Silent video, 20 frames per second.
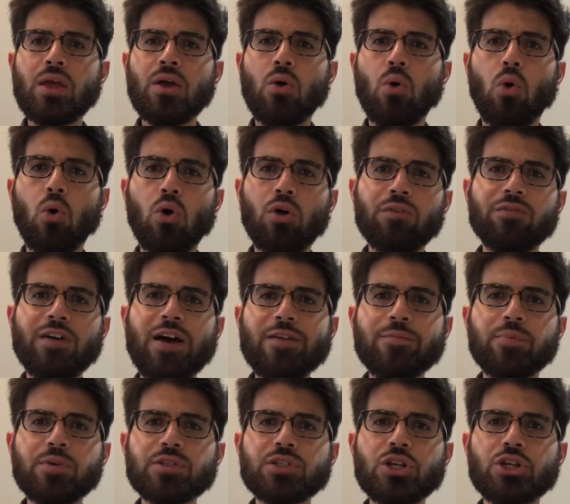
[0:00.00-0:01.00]
all 5
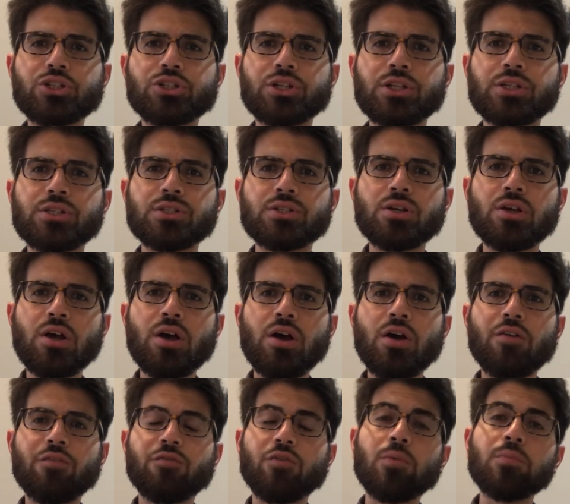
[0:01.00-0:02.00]
positions
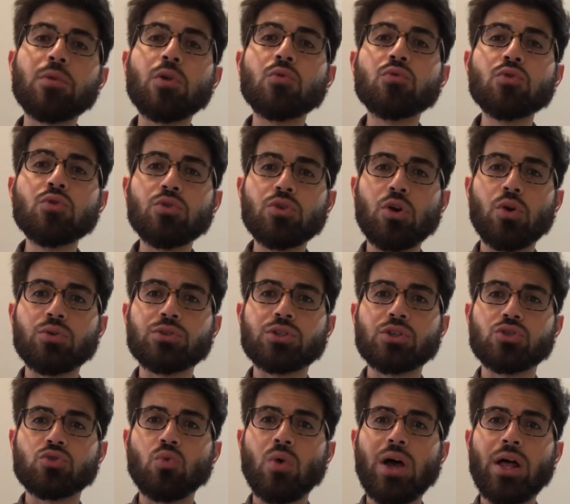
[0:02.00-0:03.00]
from the root notes
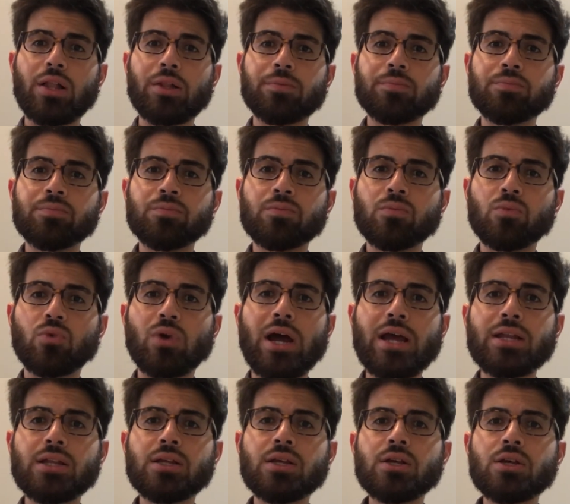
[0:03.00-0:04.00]
as well,
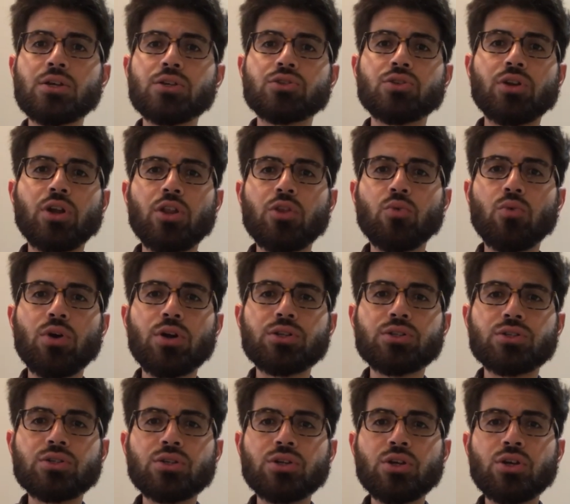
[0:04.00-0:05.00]
right? So in other
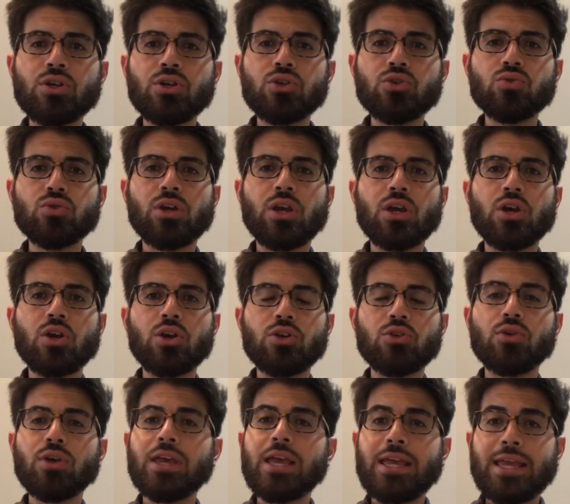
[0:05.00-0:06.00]
words, you
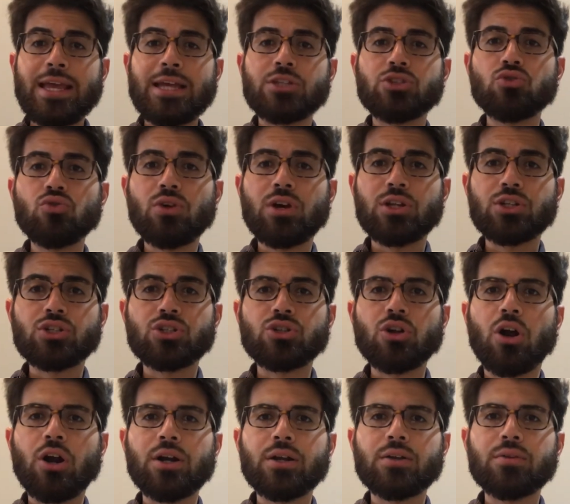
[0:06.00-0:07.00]
can
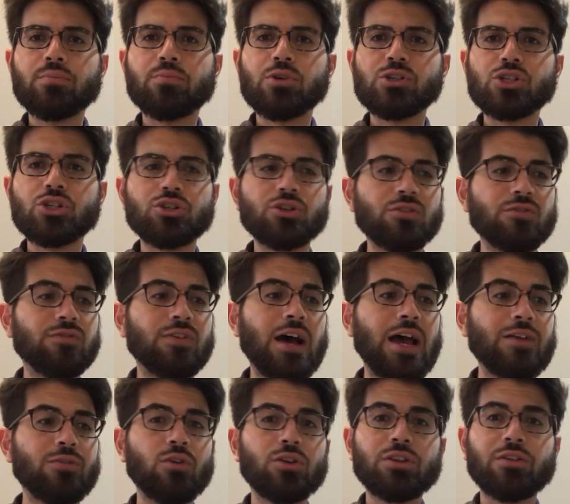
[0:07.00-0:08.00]
start position
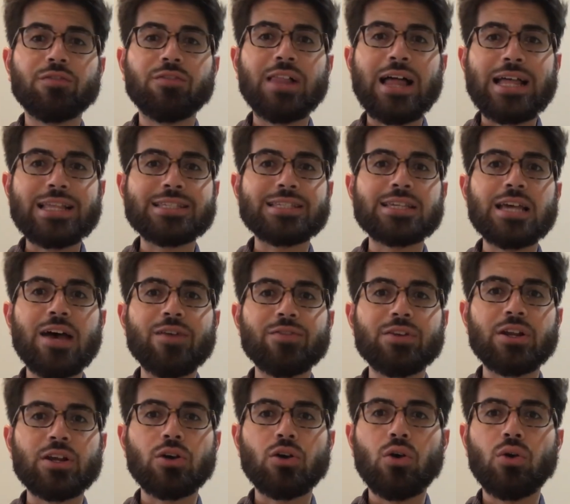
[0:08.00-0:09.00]
5 on the flat 7
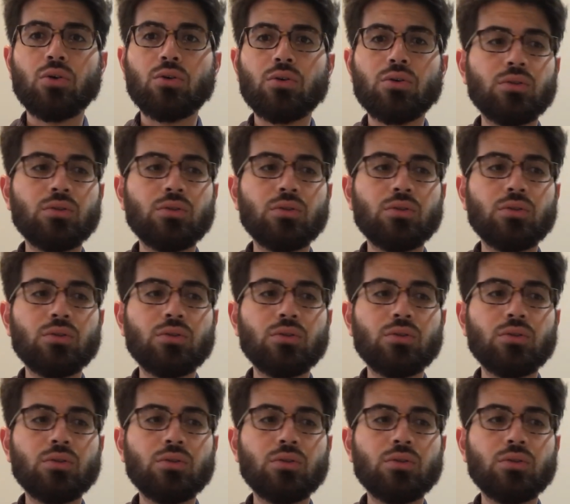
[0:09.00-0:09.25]
and go.